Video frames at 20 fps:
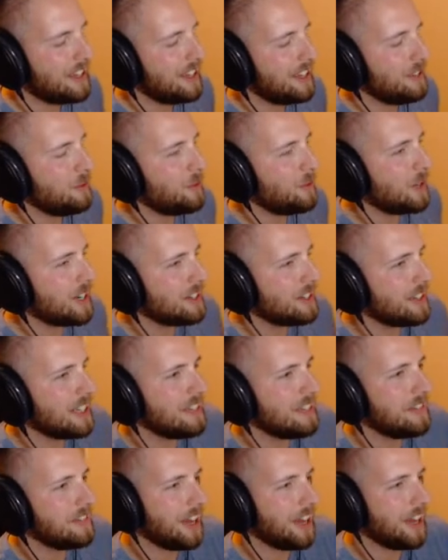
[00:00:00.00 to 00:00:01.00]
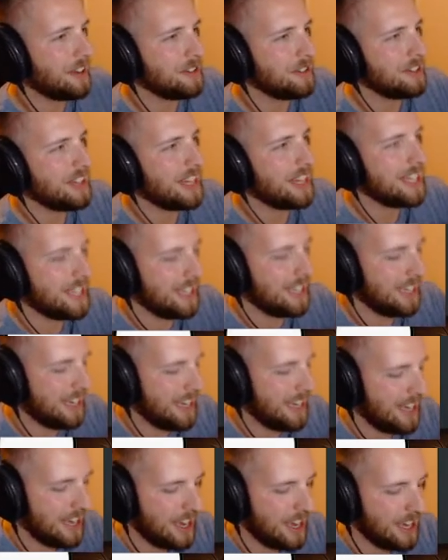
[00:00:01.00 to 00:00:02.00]
weirdly found like
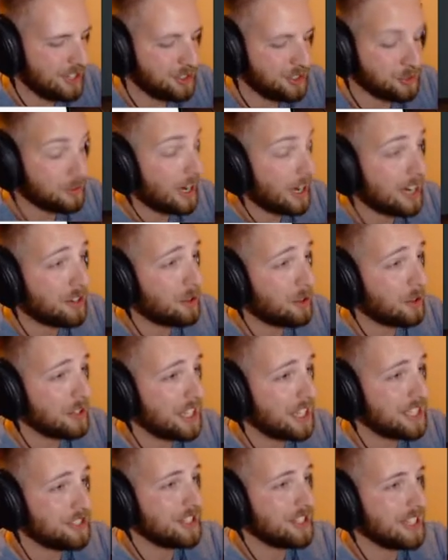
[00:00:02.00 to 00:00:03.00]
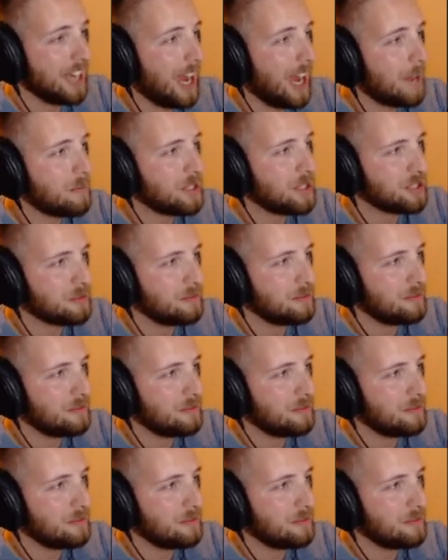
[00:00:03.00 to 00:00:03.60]
a direct correlation to how much